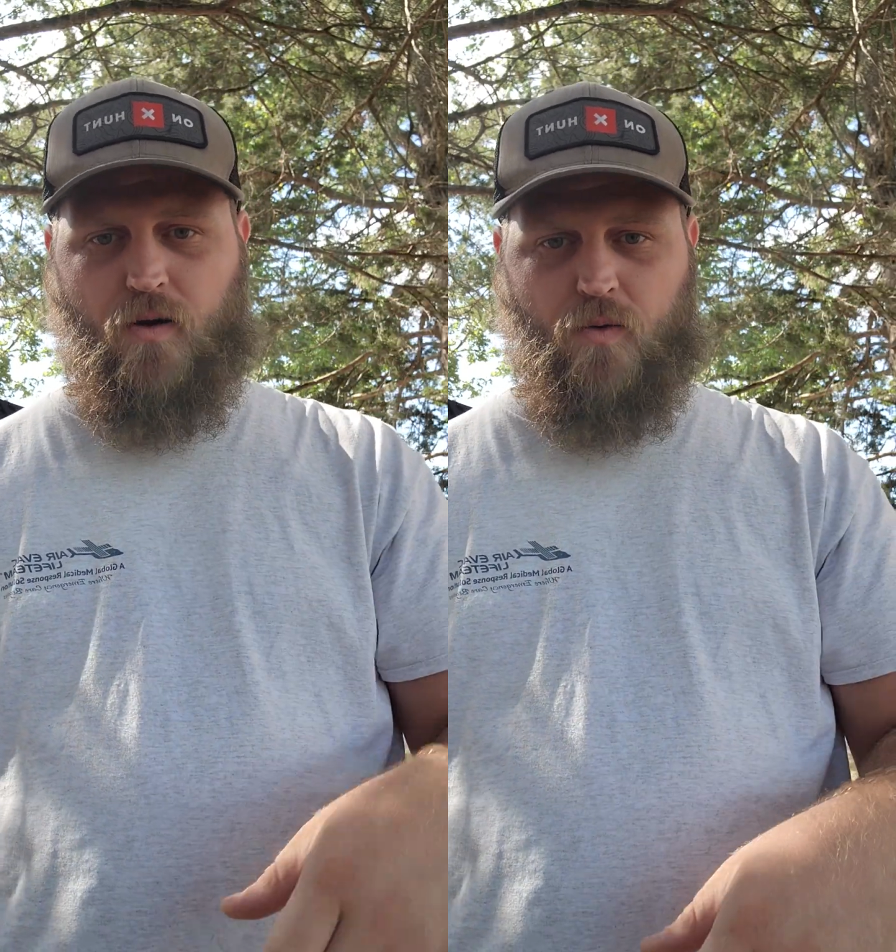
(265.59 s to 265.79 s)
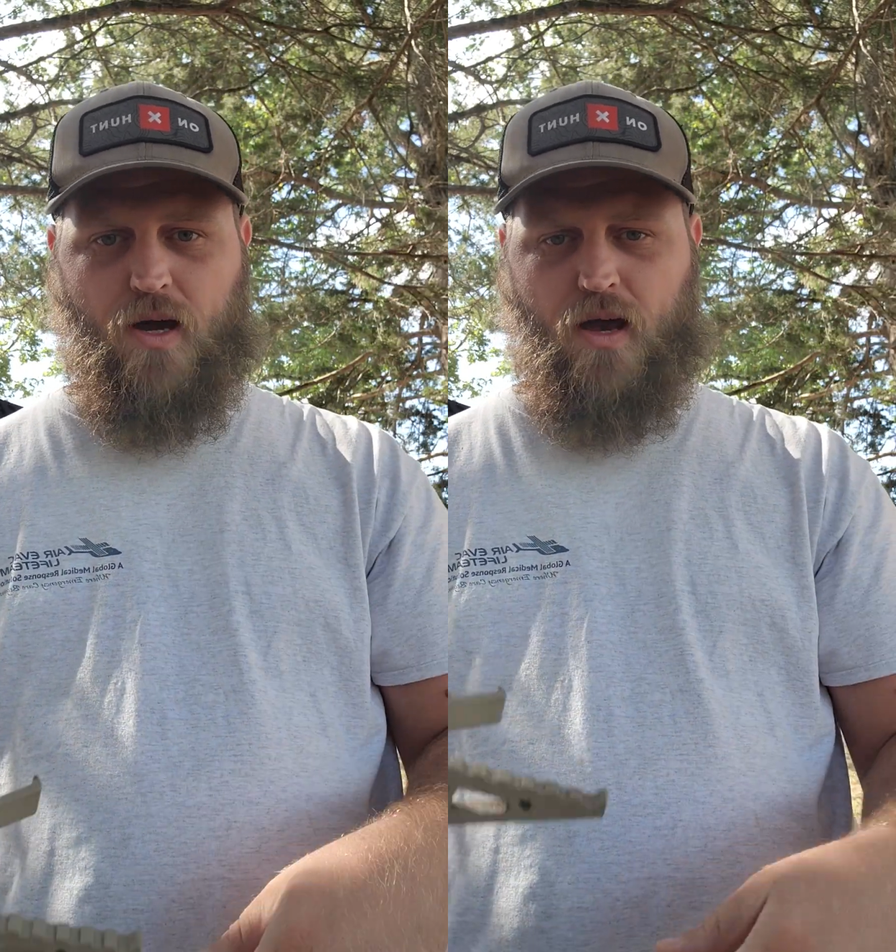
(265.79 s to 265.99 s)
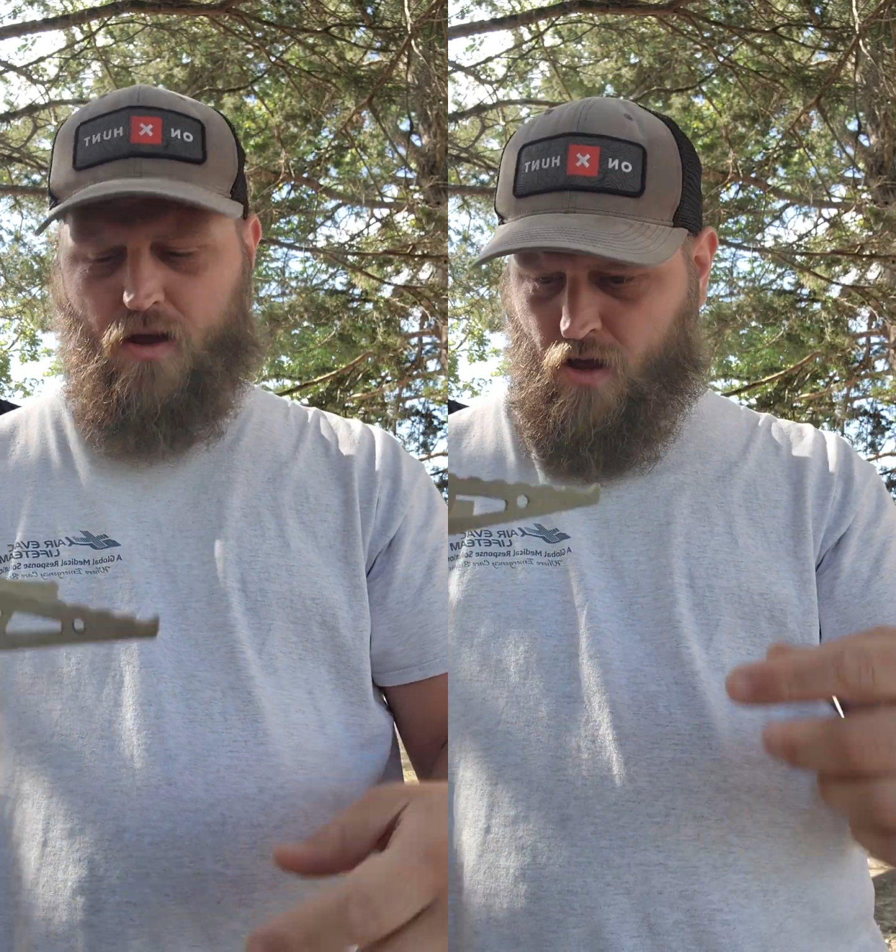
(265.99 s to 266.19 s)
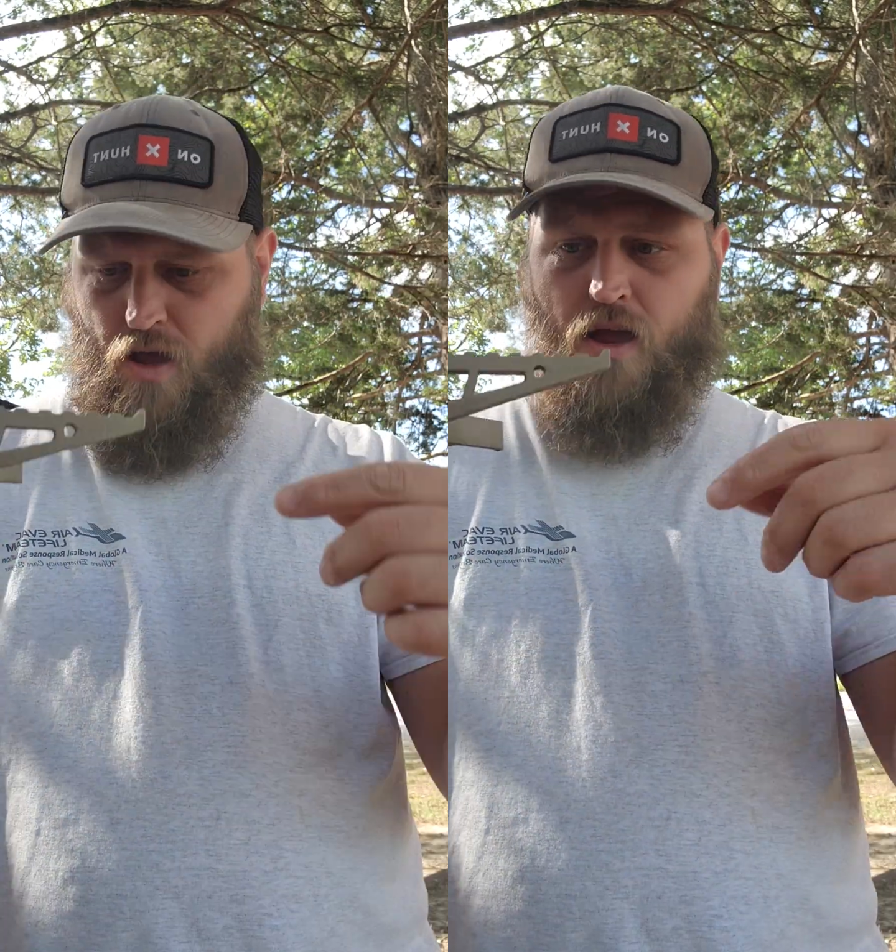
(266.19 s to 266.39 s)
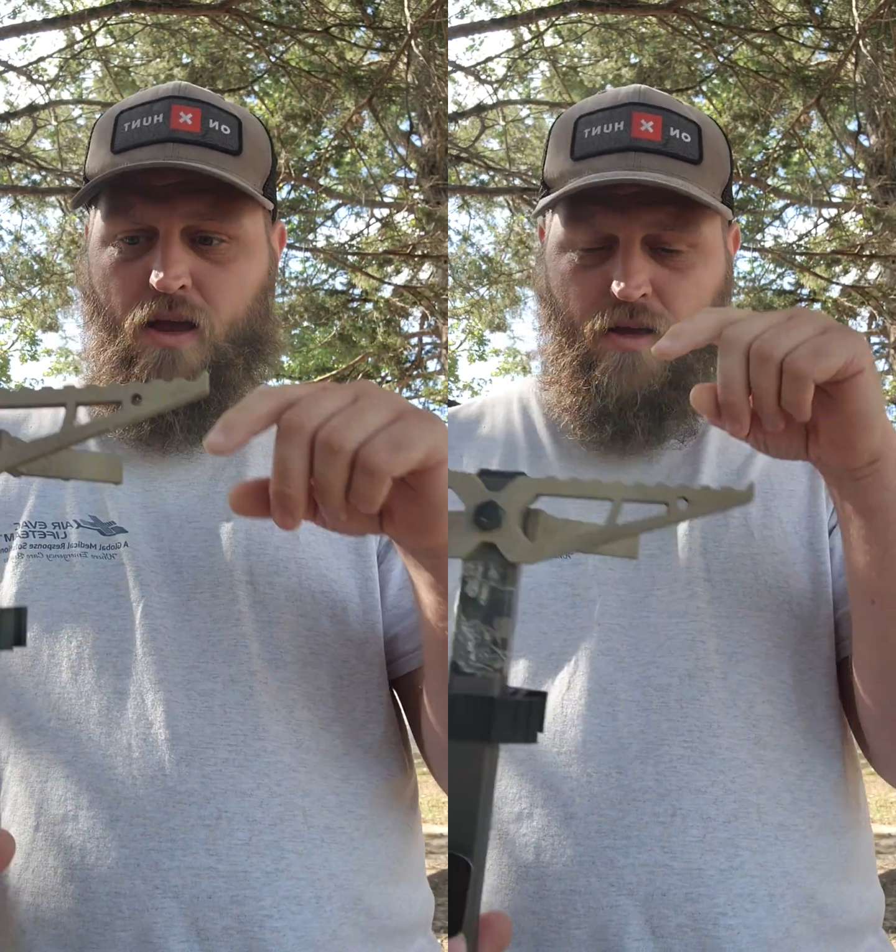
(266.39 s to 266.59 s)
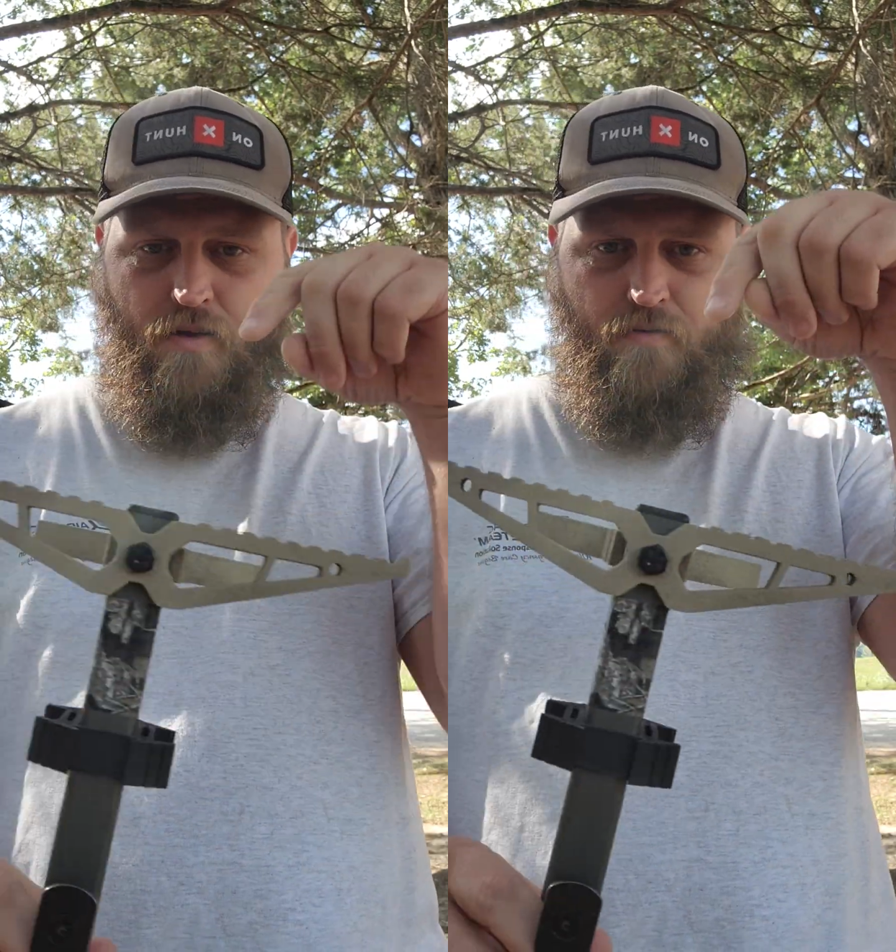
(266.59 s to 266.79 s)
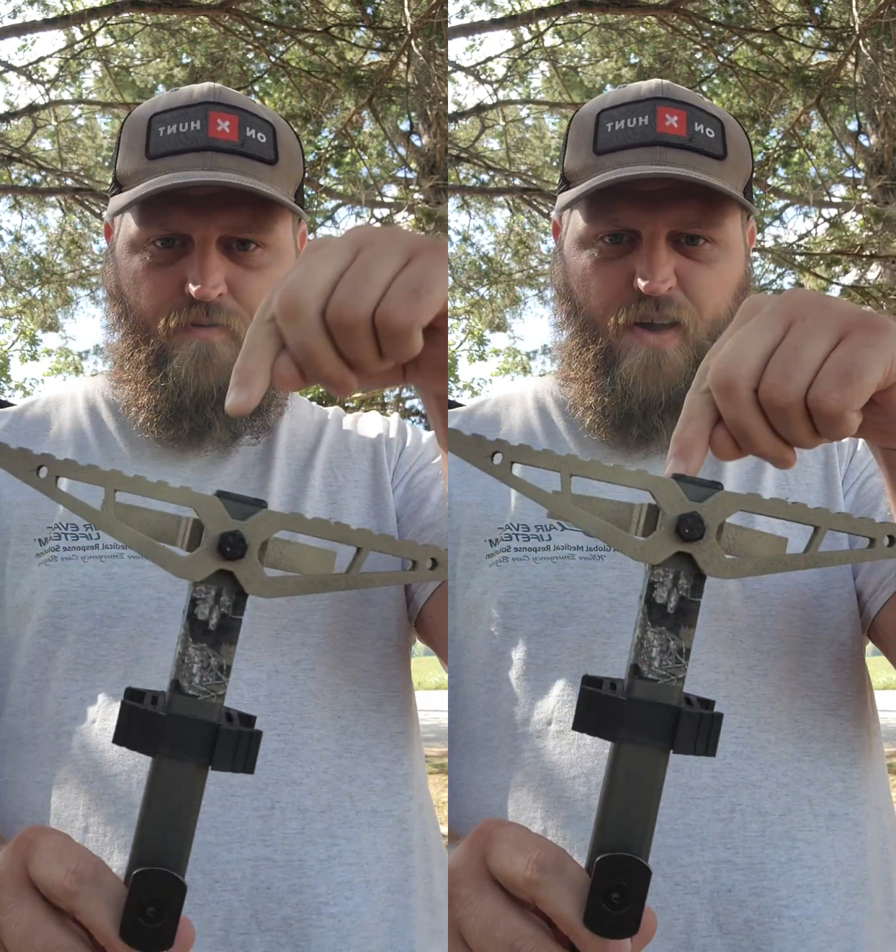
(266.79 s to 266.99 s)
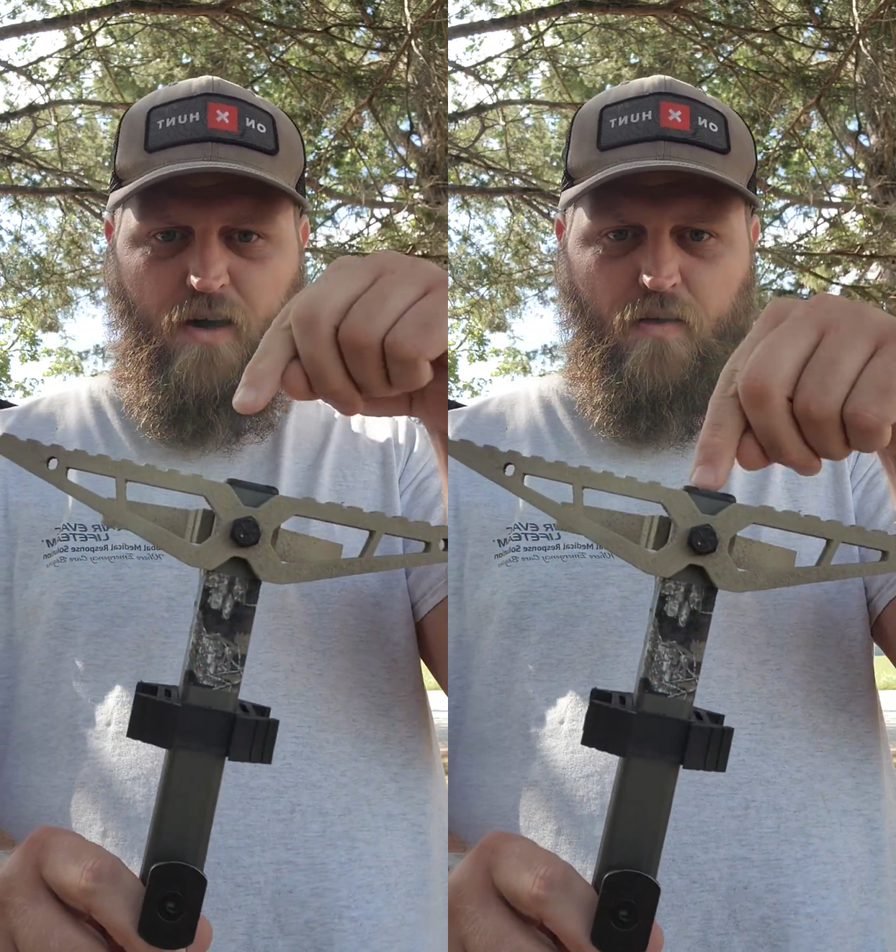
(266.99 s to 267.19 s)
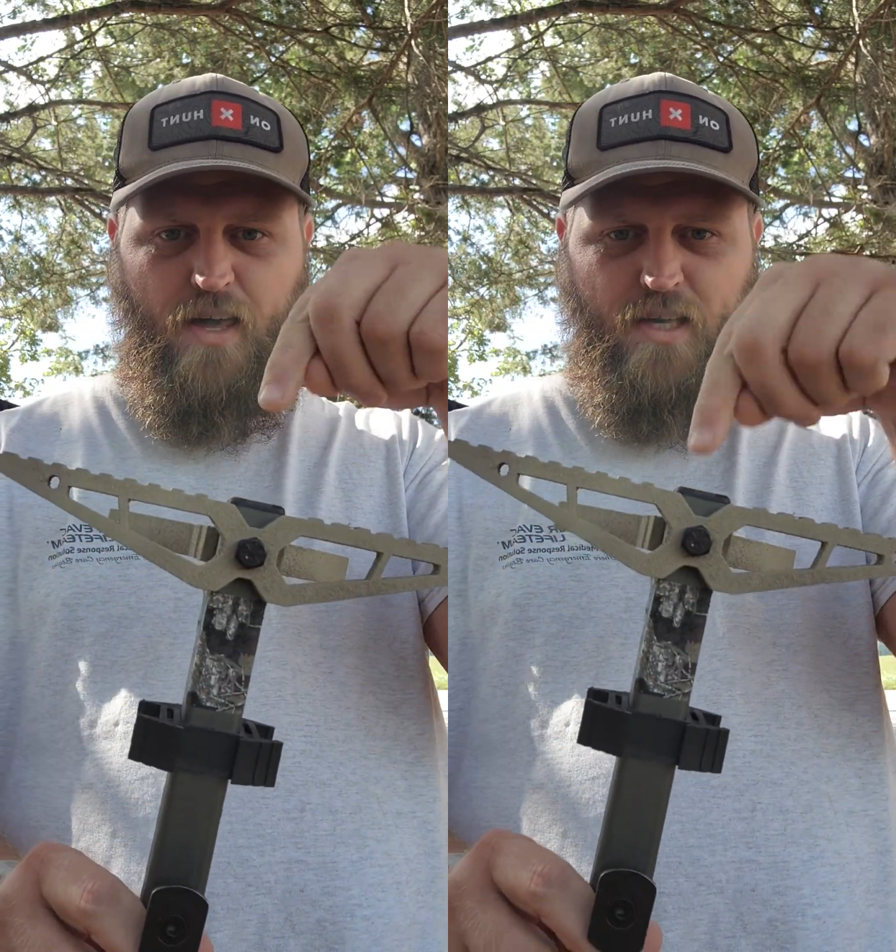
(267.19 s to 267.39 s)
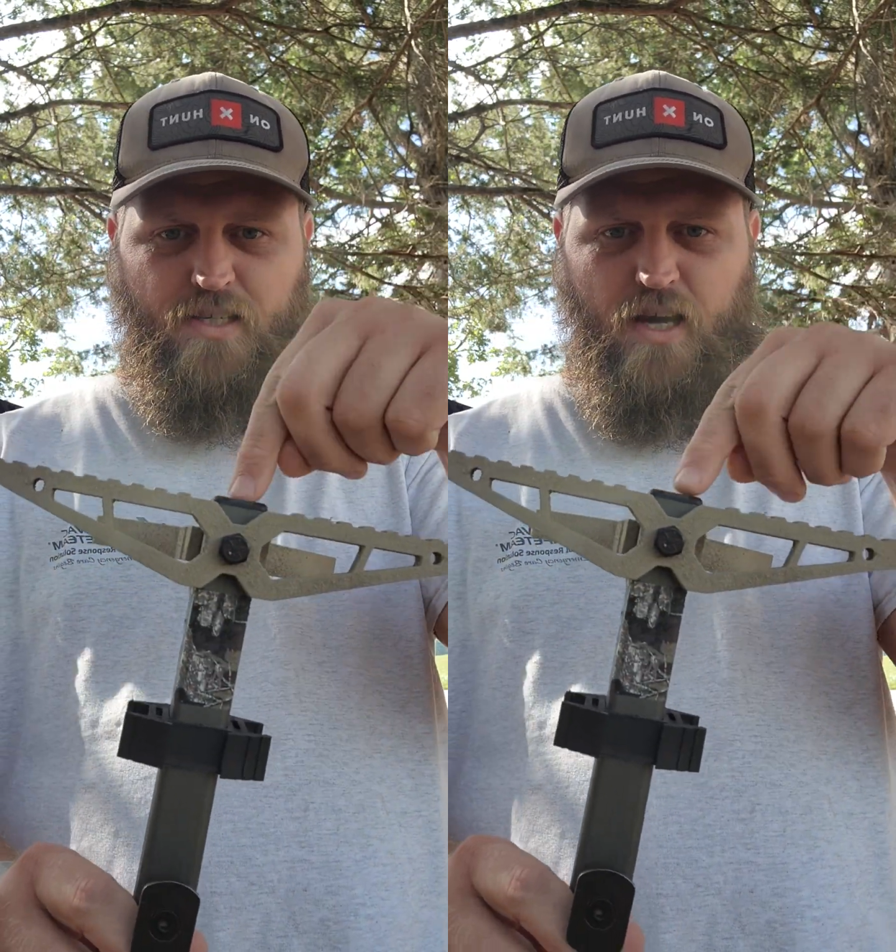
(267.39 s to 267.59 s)
okay? Fill
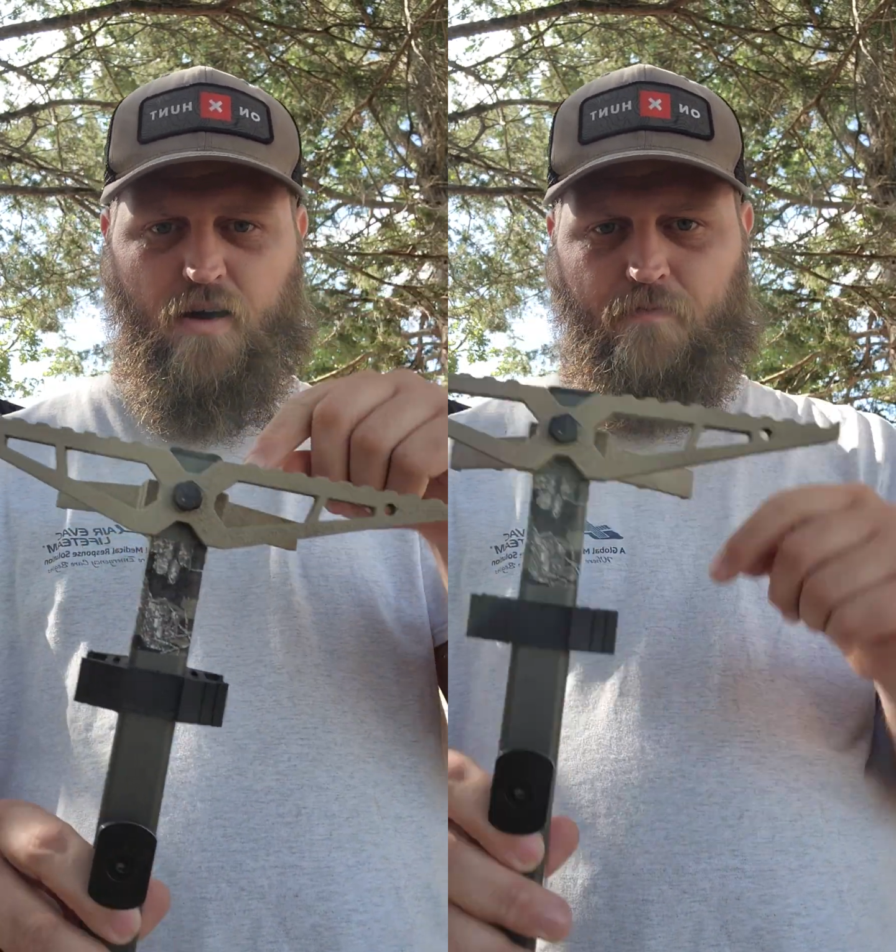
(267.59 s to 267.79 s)
these up